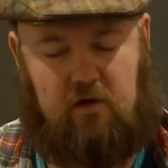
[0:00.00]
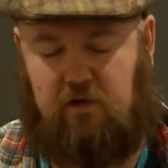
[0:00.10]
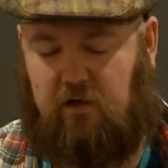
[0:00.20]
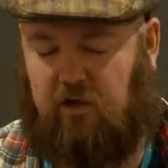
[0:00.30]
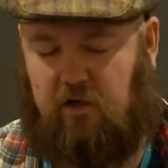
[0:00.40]

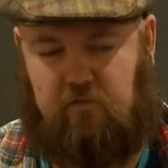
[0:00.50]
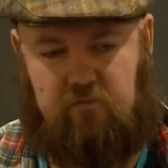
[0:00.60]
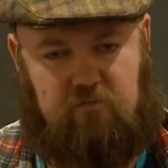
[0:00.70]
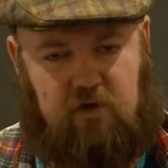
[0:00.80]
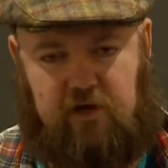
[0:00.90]
you know,
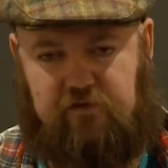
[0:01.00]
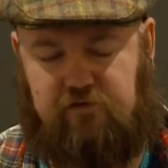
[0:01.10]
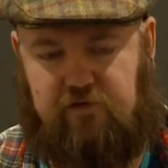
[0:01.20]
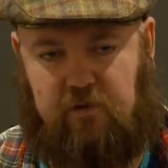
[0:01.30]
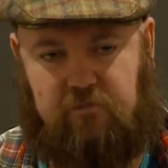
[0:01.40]

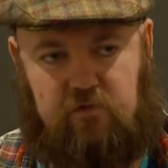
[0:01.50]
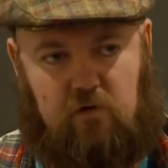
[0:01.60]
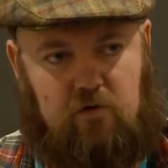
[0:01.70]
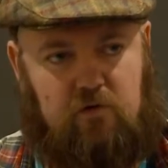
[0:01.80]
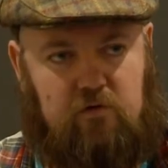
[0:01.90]
relationships
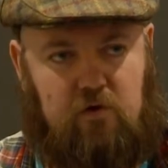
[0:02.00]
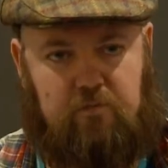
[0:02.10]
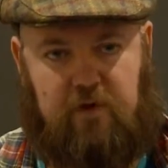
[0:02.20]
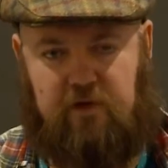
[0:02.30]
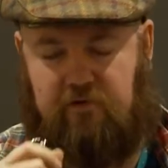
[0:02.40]
not being